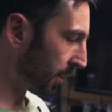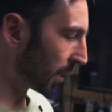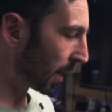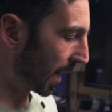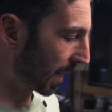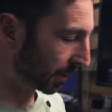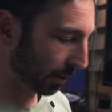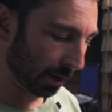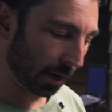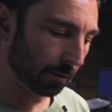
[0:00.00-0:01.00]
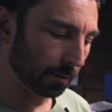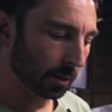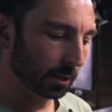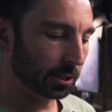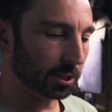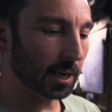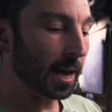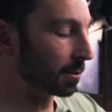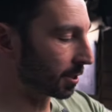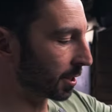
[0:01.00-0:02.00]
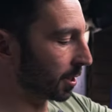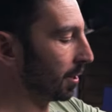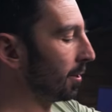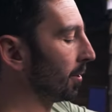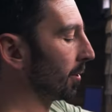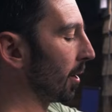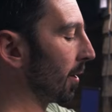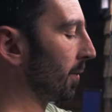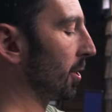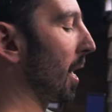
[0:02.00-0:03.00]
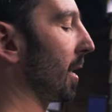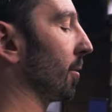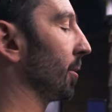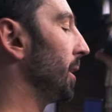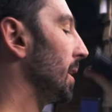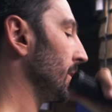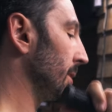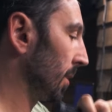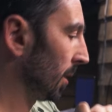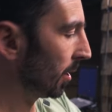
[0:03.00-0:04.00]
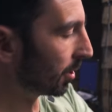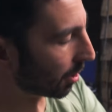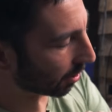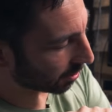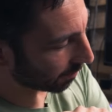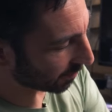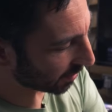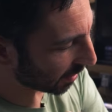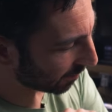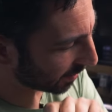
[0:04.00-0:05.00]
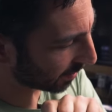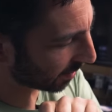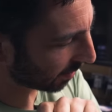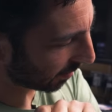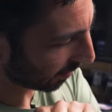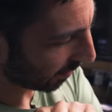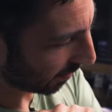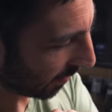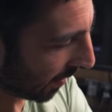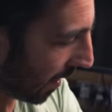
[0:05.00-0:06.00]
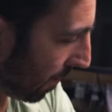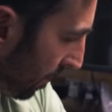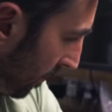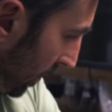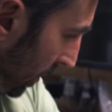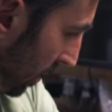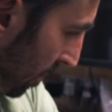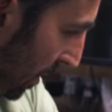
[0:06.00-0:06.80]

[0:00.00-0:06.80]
this is our hand dyno. Just allows us to kind of check or test shocks that we've serviced. I'll